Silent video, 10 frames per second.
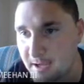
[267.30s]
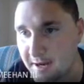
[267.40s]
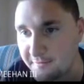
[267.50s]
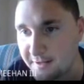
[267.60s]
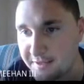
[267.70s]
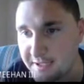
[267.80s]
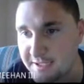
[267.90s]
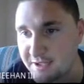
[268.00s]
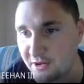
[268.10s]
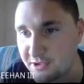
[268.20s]
Everything
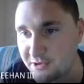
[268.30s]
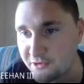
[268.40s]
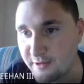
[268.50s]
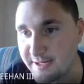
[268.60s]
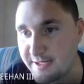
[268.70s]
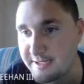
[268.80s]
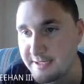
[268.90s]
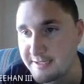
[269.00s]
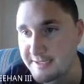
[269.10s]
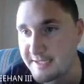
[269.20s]
is ungraded
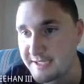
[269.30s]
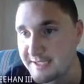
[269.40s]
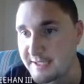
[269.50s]
in the sense